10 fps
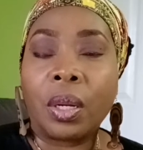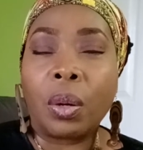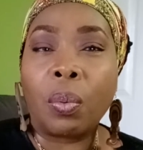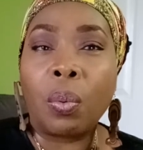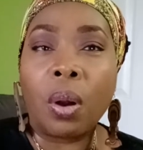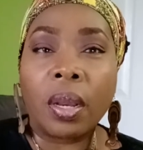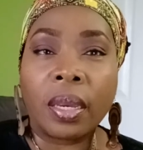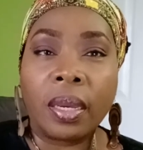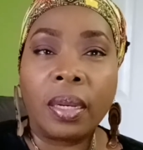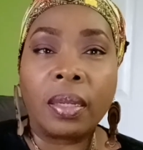are
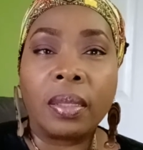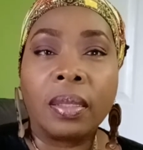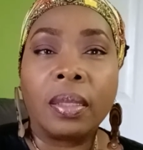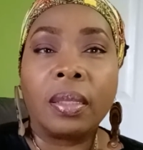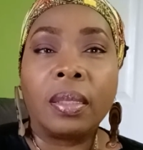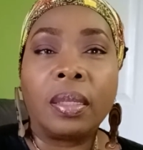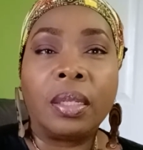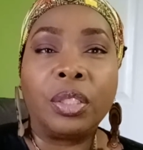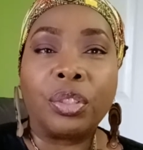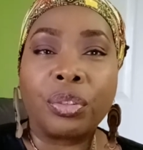walking
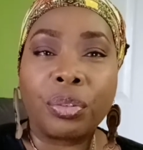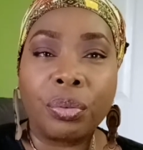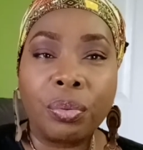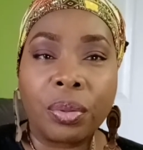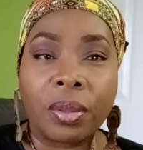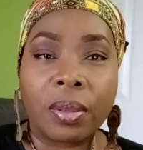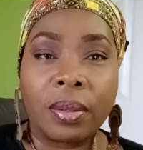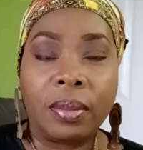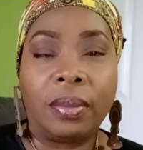in truth